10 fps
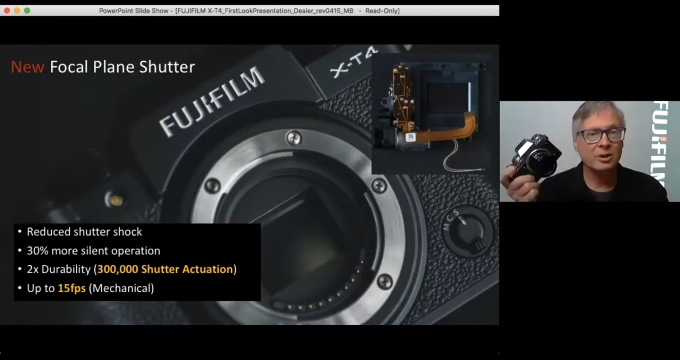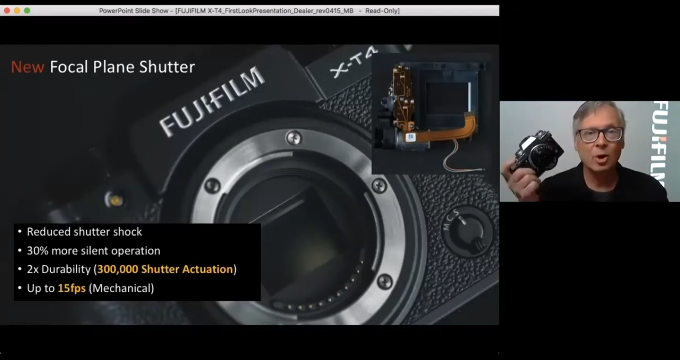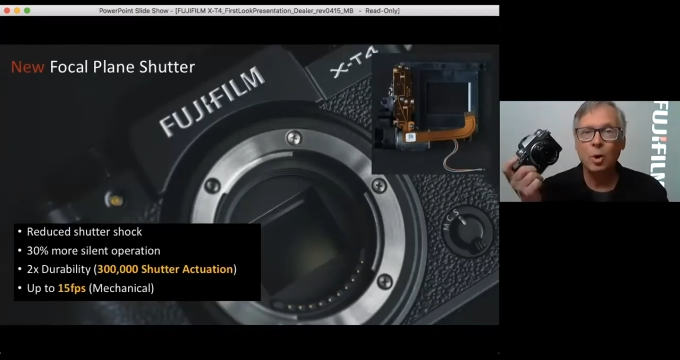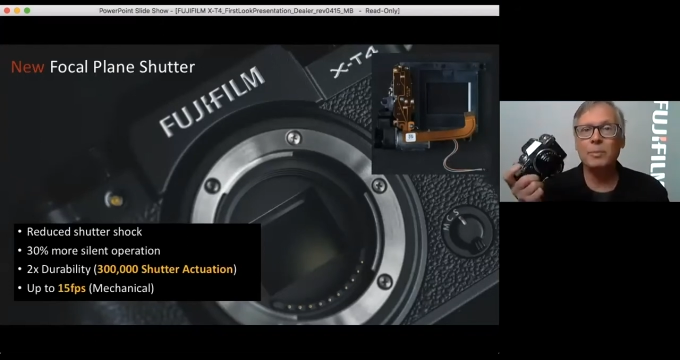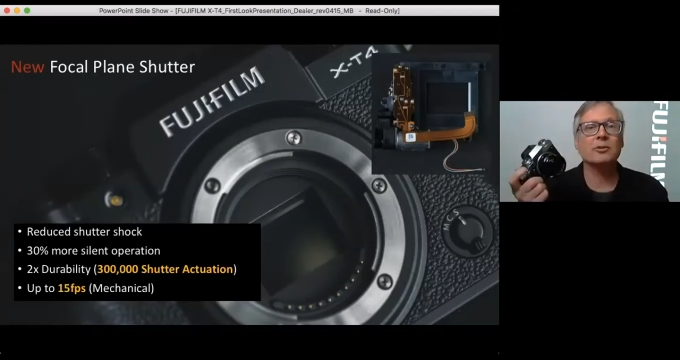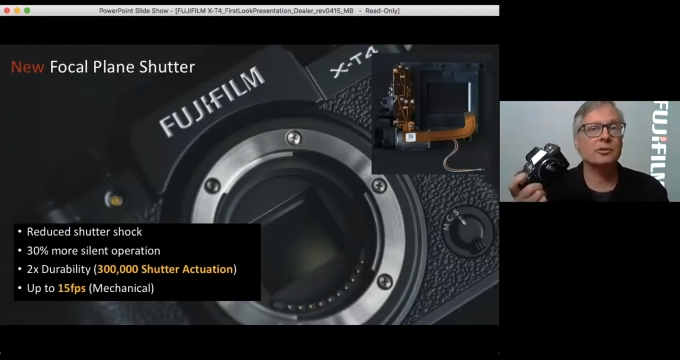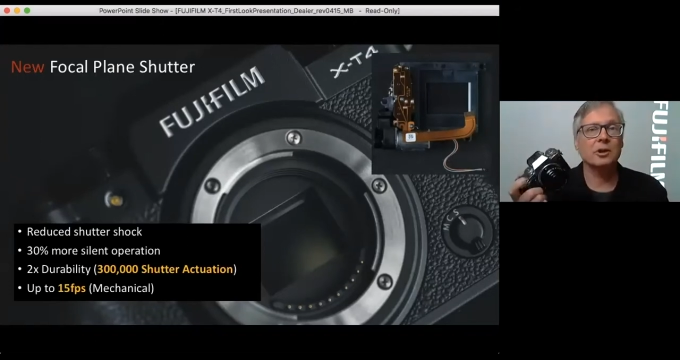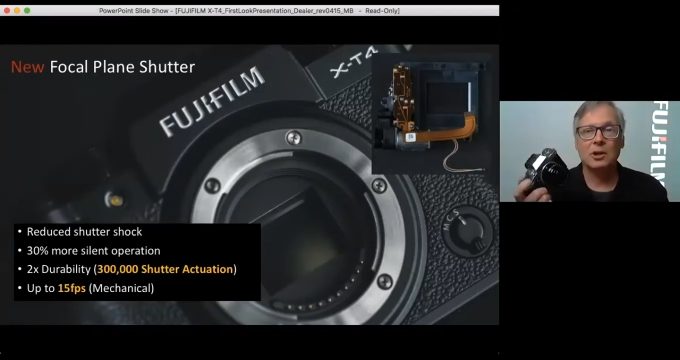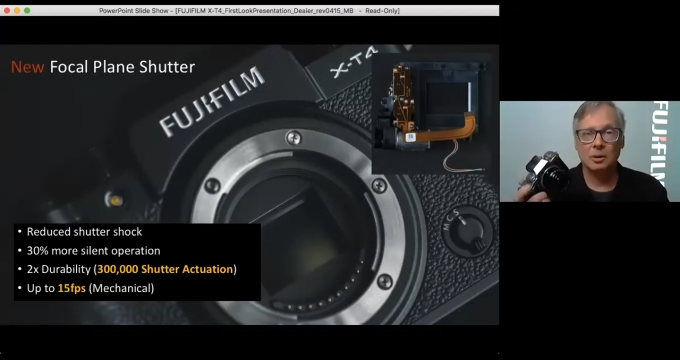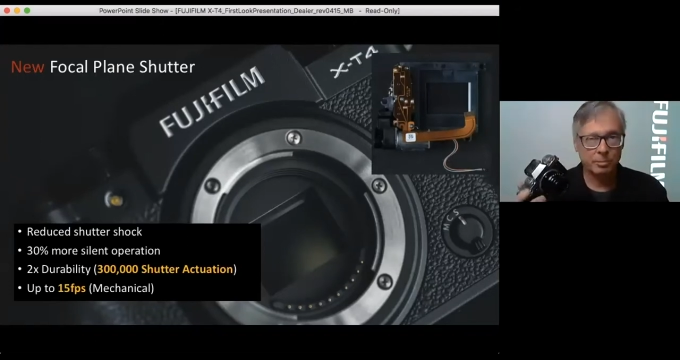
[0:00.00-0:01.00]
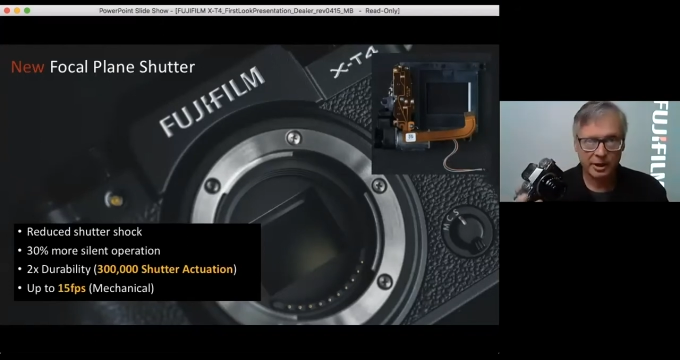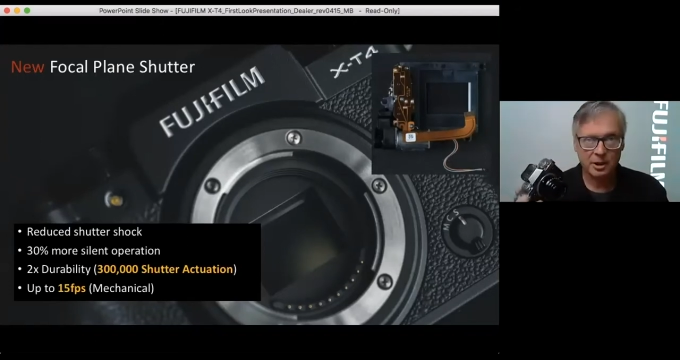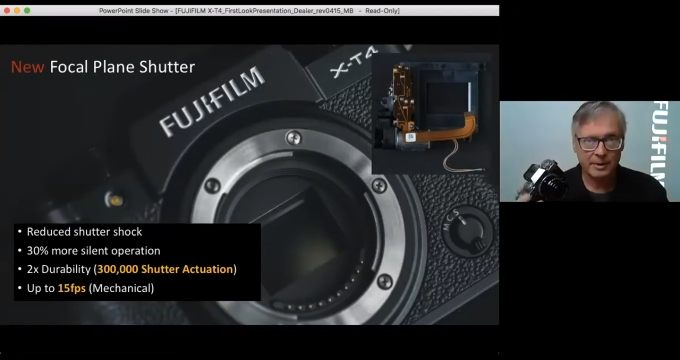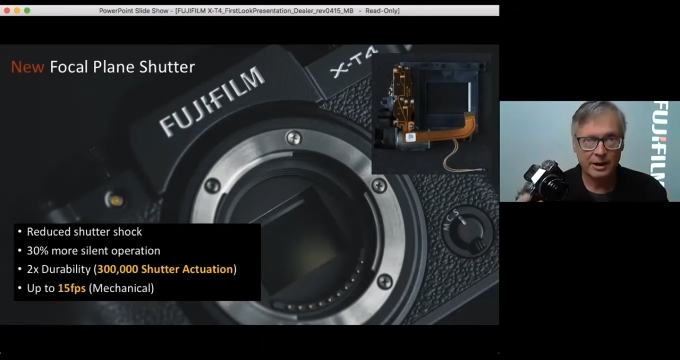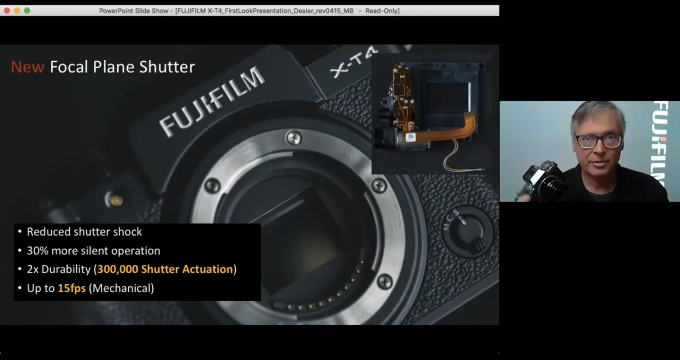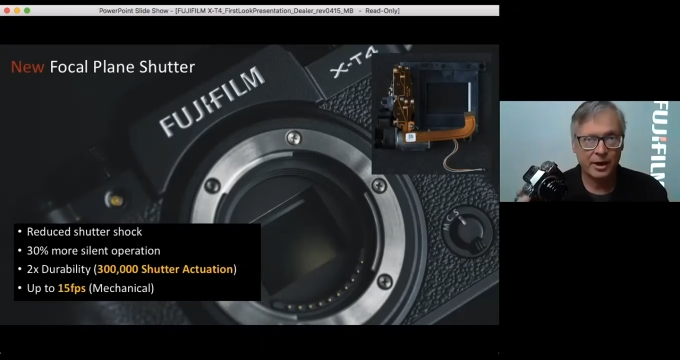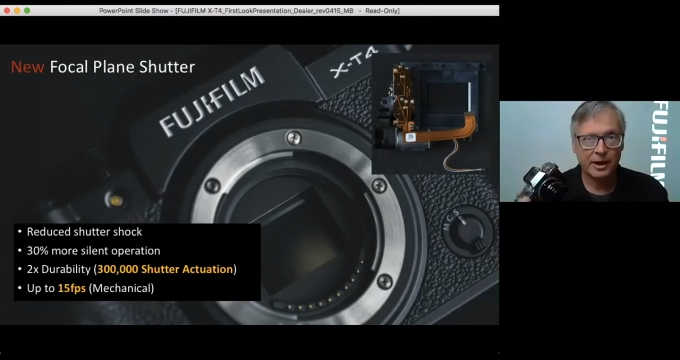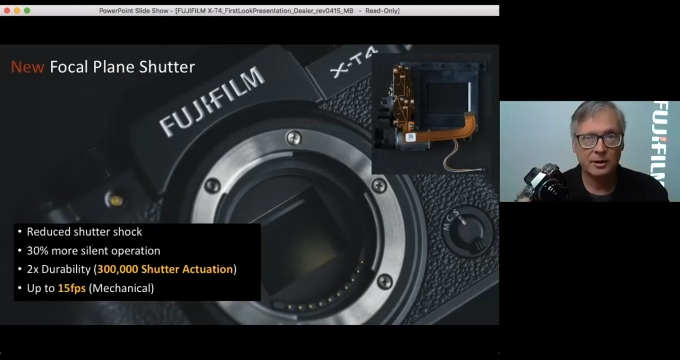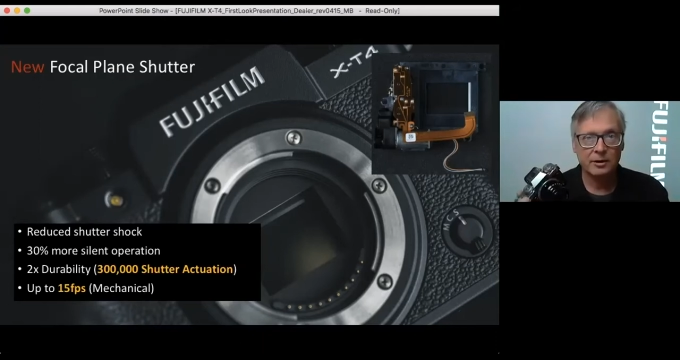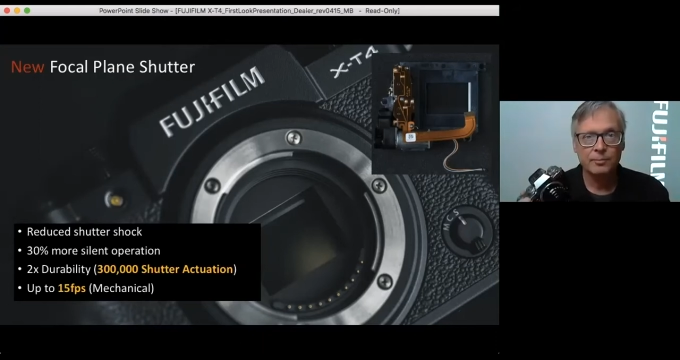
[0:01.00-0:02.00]
Nobody's going to complain about
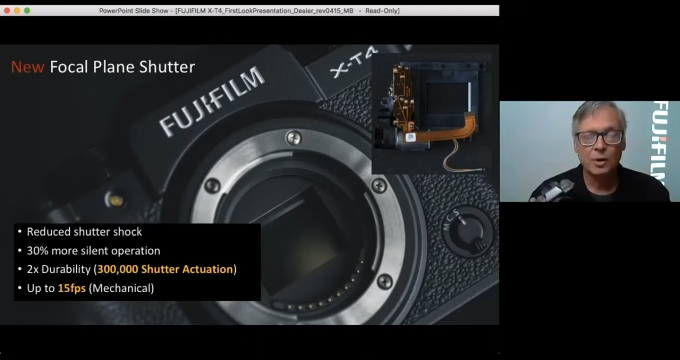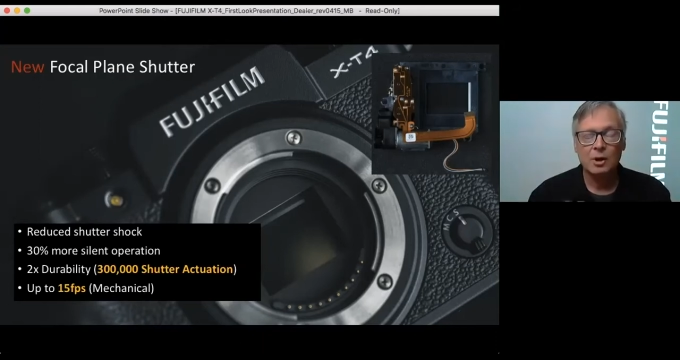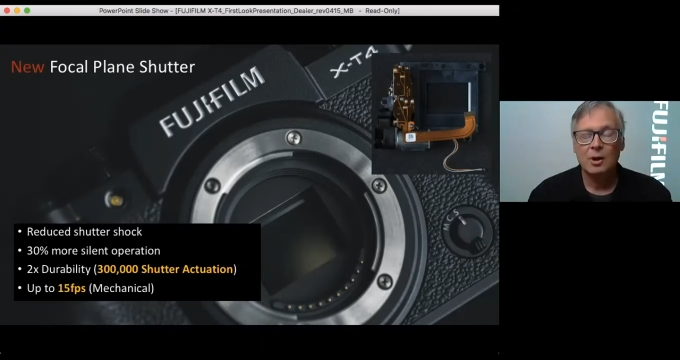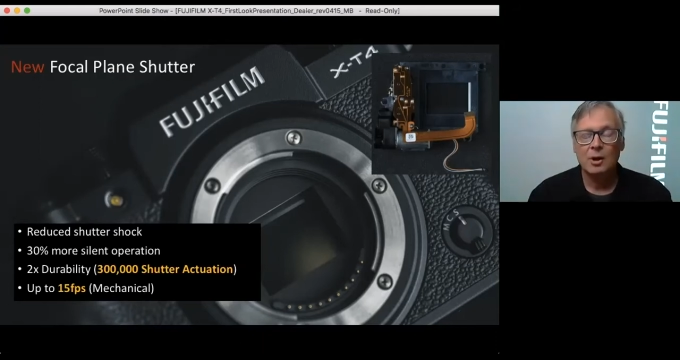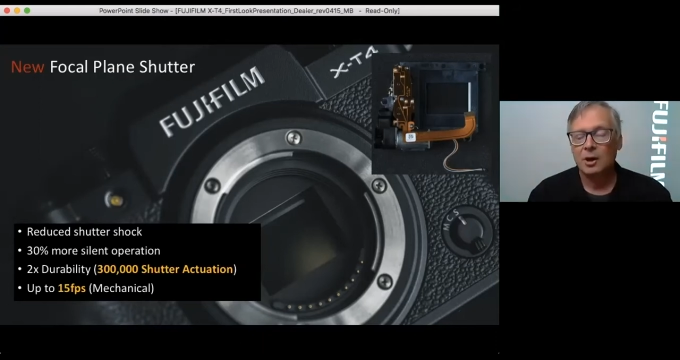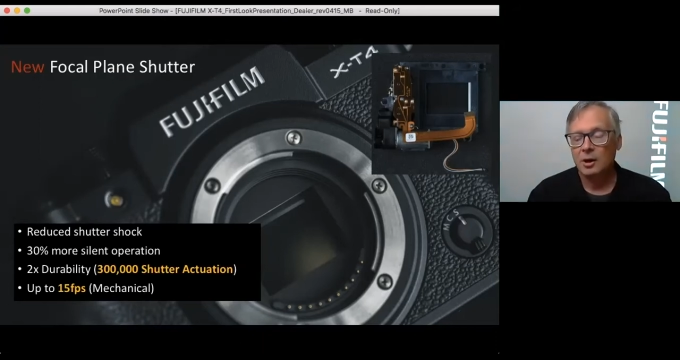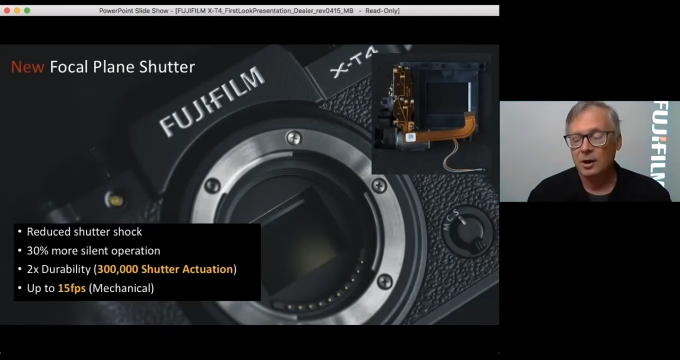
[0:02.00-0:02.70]
that.